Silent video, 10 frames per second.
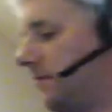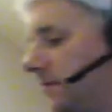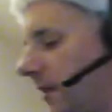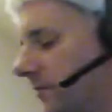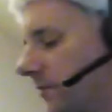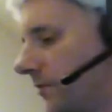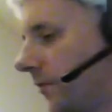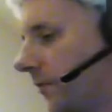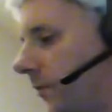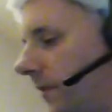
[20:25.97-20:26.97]
characters
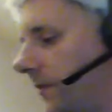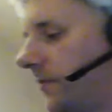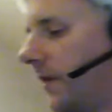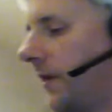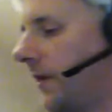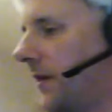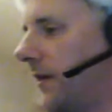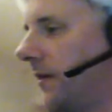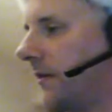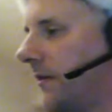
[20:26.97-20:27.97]
always
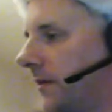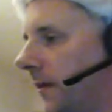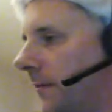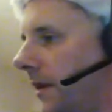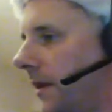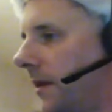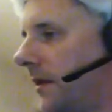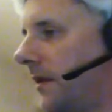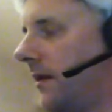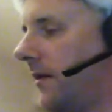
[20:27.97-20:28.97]
get me
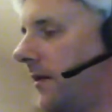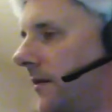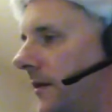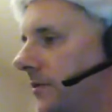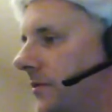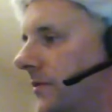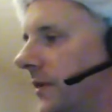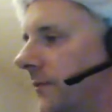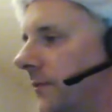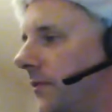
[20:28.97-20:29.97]

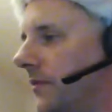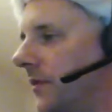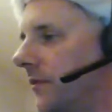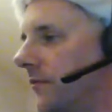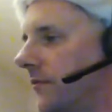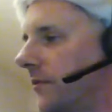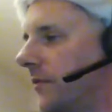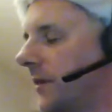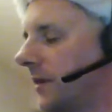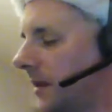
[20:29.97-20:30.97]
interested in books, and I always want to
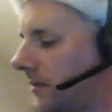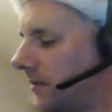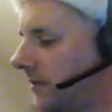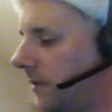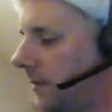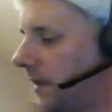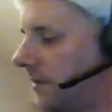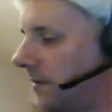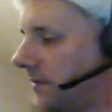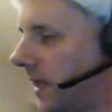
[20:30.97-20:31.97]
try to get into them, but I
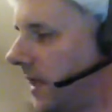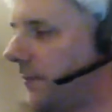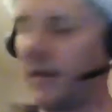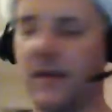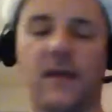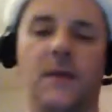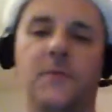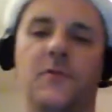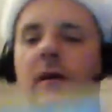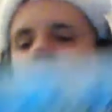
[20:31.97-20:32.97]
just can't. I gotta keep
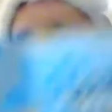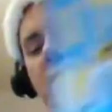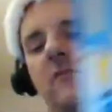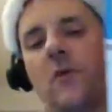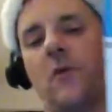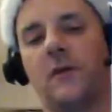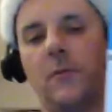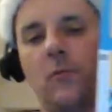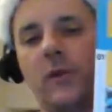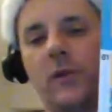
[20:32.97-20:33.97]
trying those. Quantum
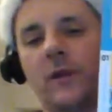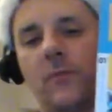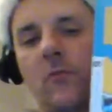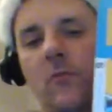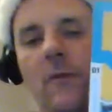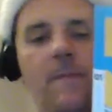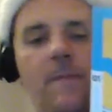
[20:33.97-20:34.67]
and Woody #1,